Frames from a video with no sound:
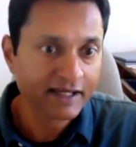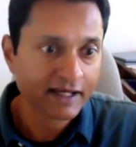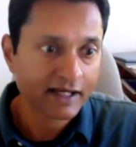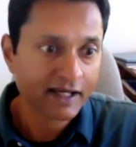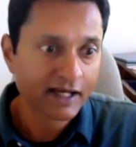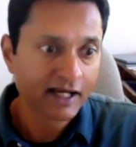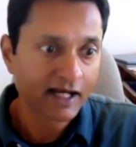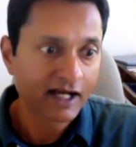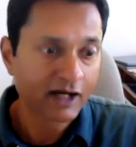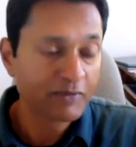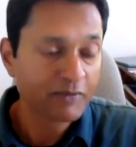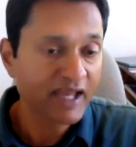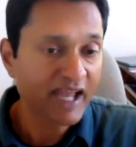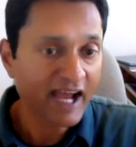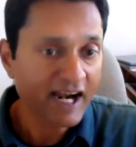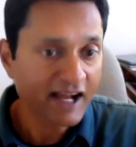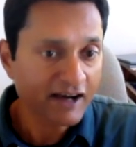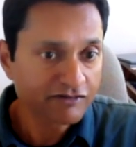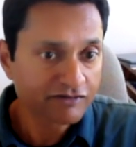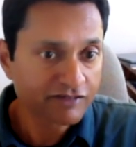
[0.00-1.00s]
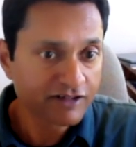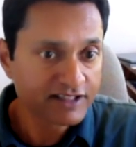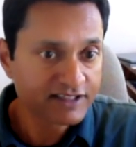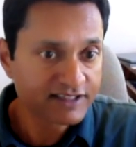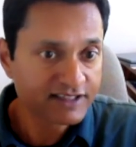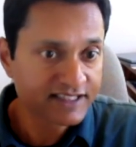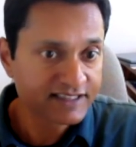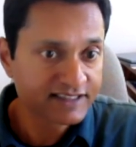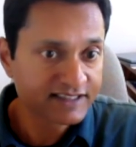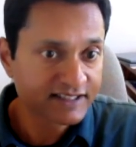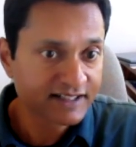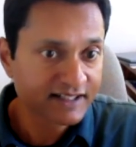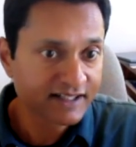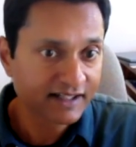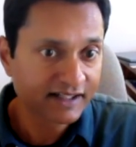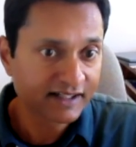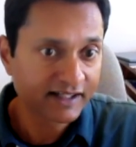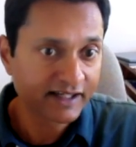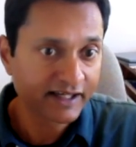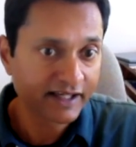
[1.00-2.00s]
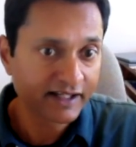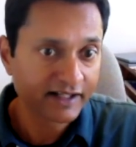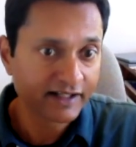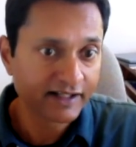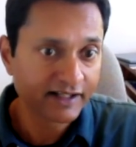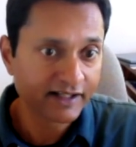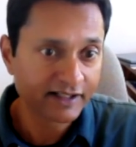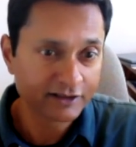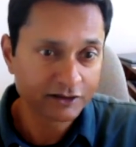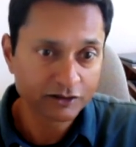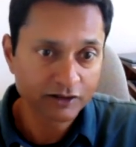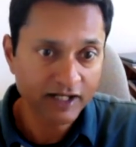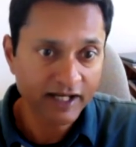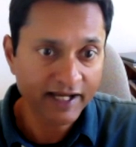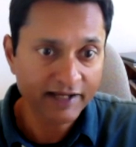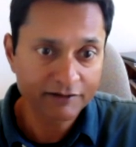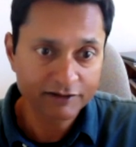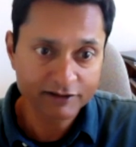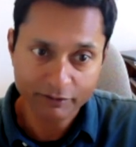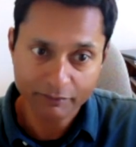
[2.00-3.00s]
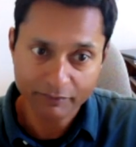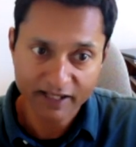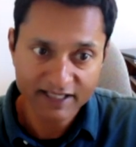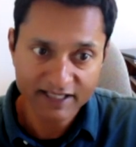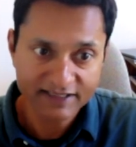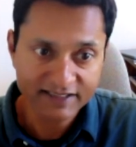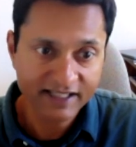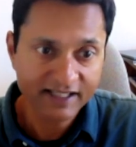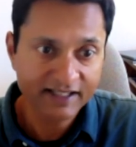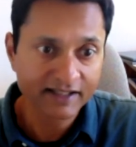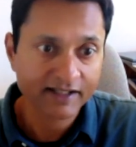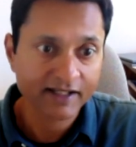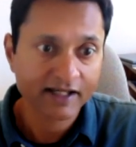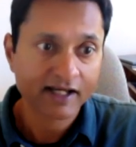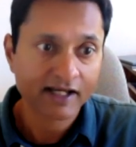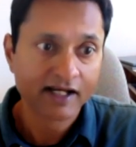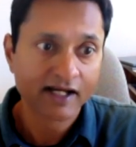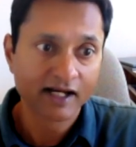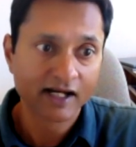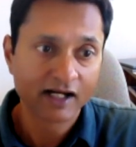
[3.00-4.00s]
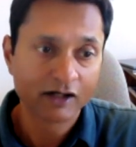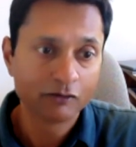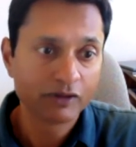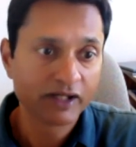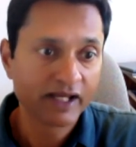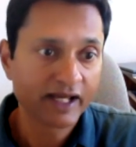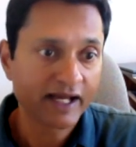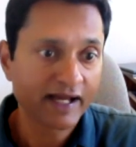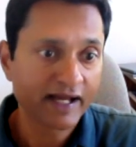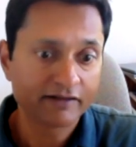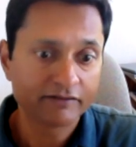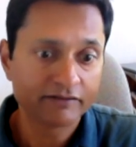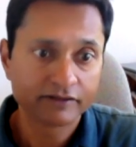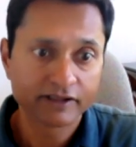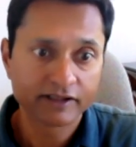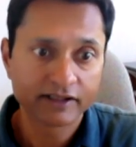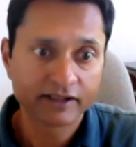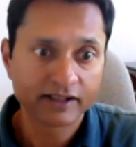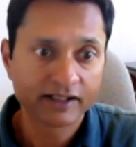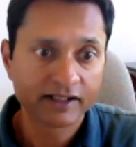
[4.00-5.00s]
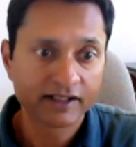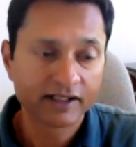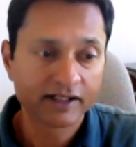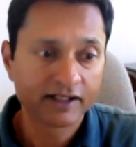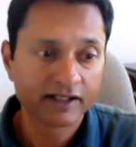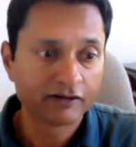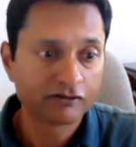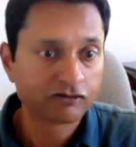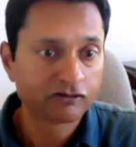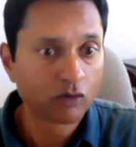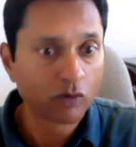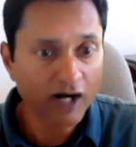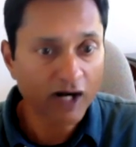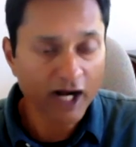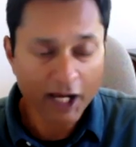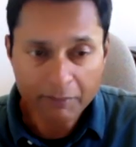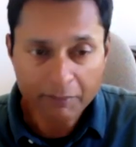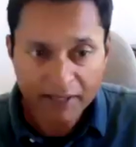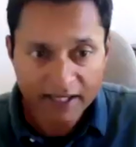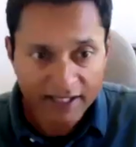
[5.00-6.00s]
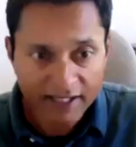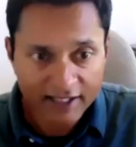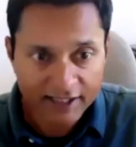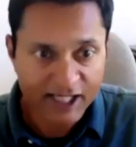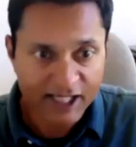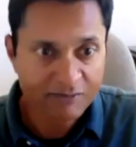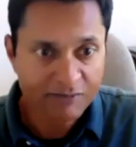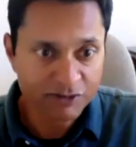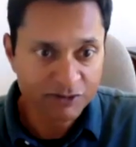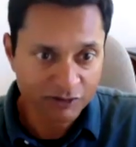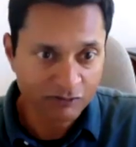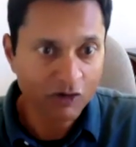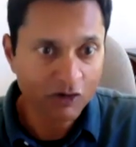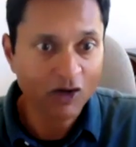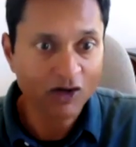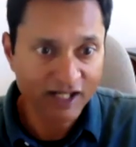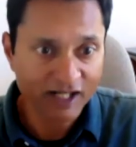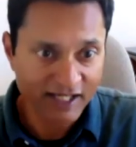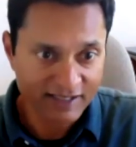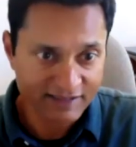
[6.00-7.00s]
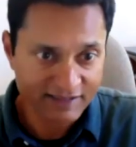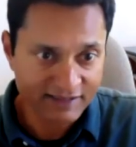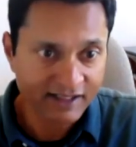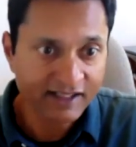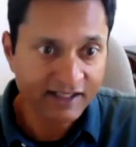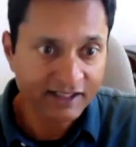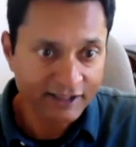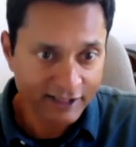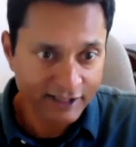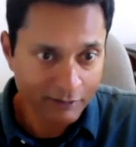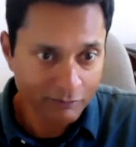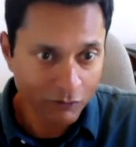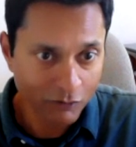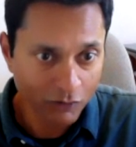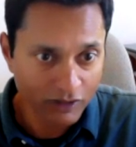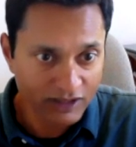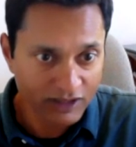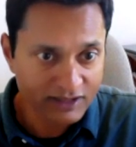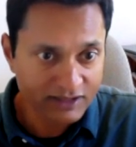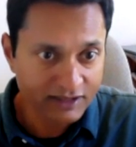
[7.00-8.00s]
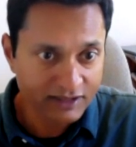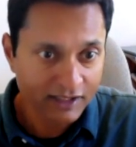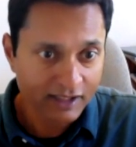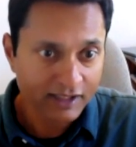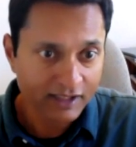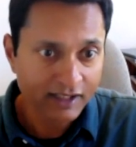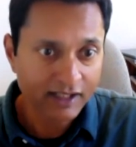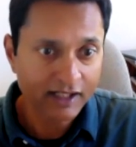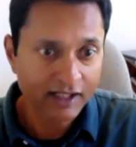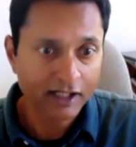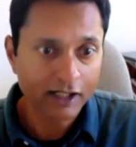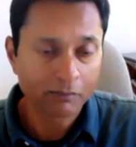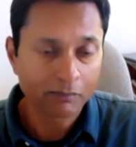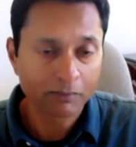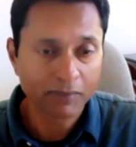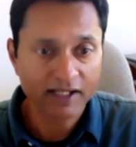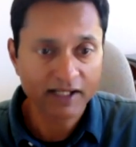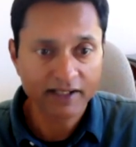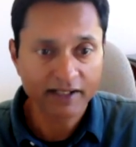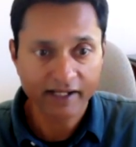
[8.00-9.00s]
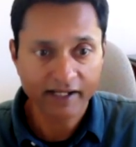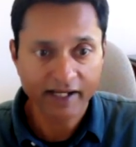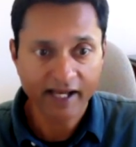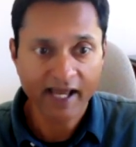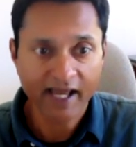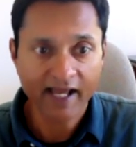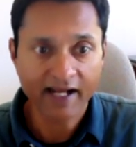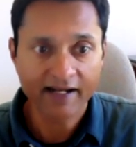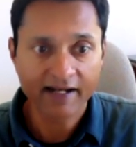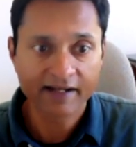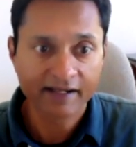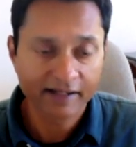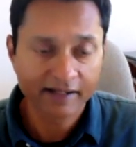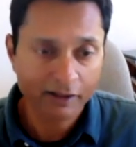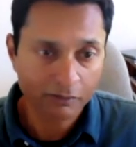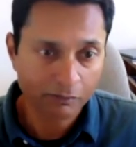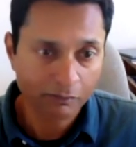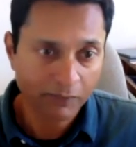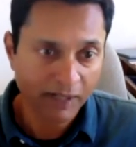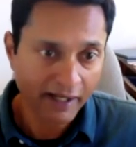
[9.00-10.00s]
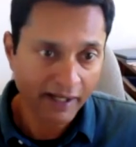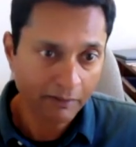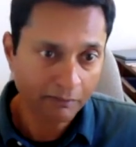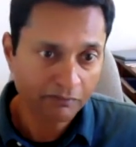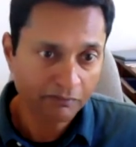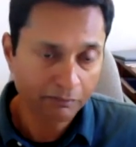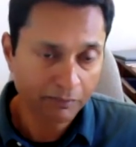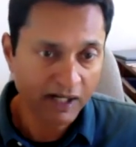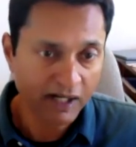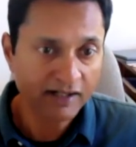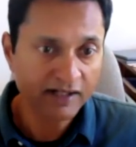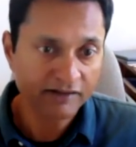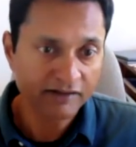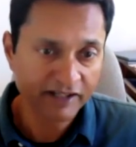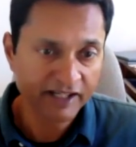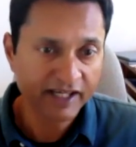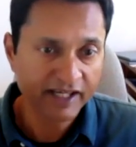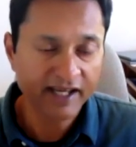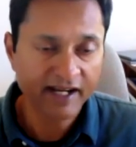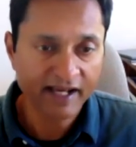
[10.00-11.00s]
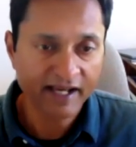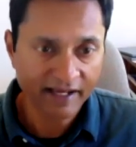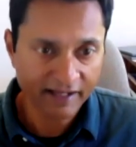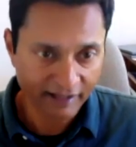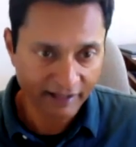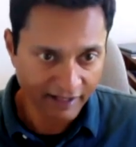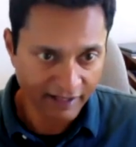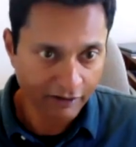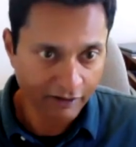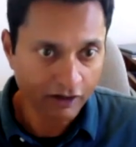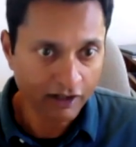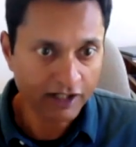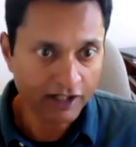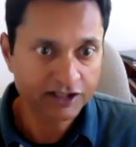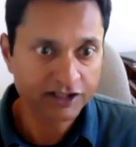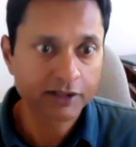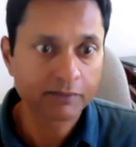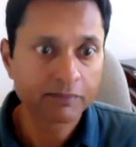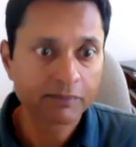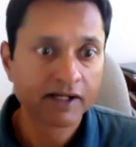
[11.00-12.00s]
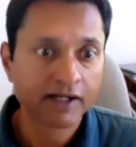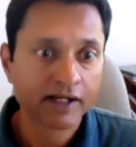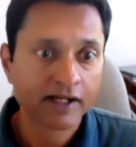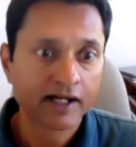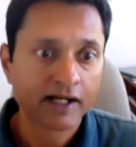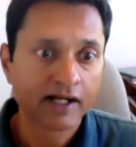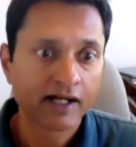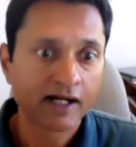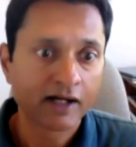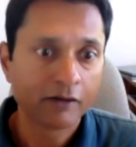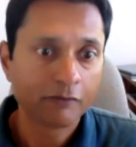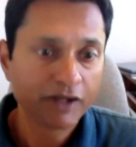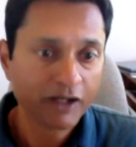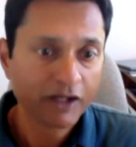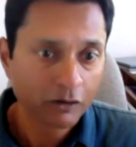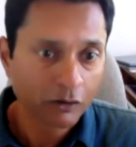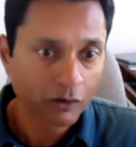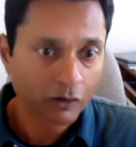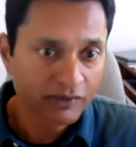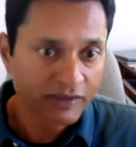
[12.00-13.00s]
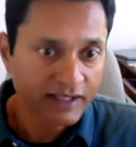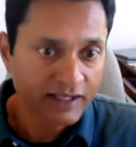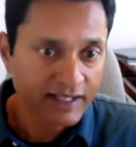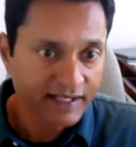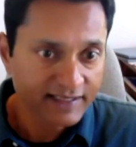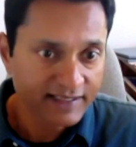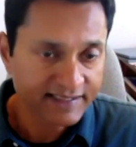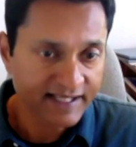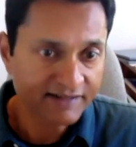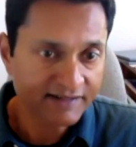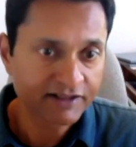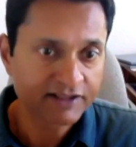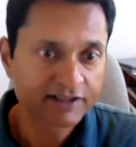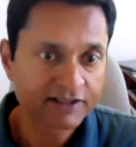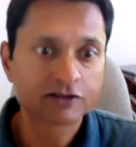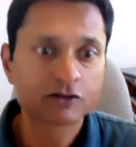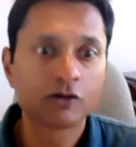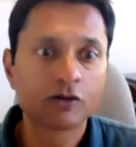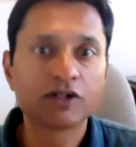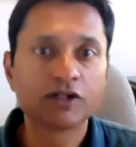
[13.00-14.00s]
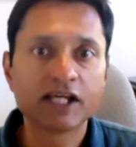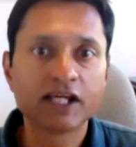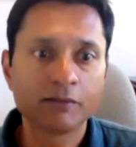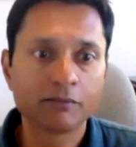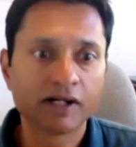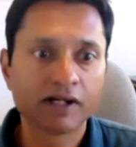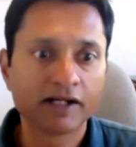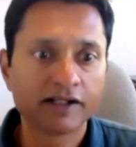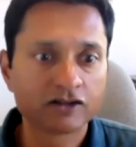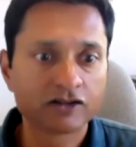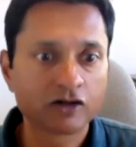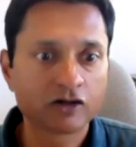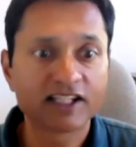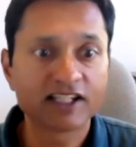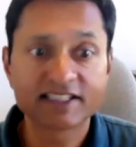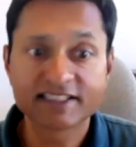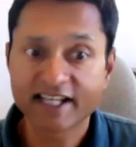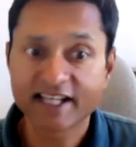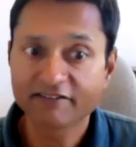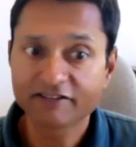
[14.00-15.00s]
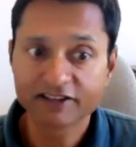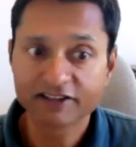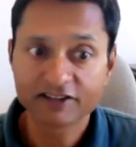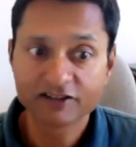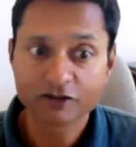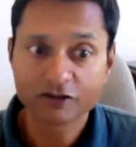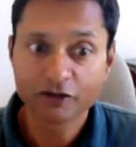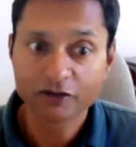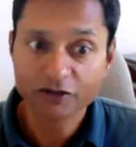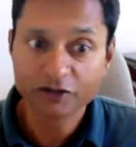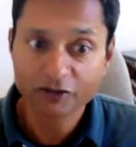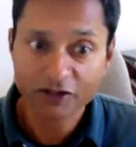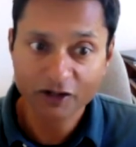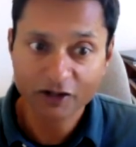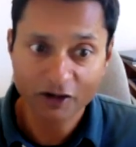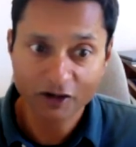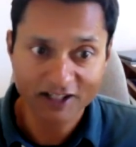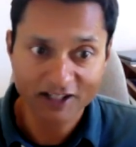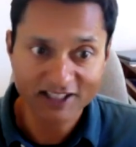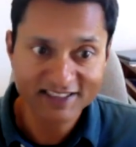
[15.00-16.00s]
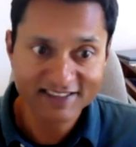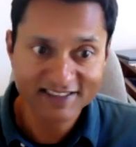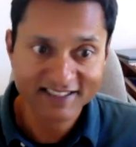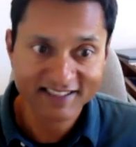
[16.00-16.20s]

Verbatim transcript: Mm-hmm. Uh, we had our first season uh, in uh, July. It was amazing. Uh, we have uh, four IPL teams involved as uh, team owners. Mm-hmm. Uh, and uh, my partner Venki and I at Rocketship, uh, we own the San Francisco team. It's called the San Francisco Unicorns.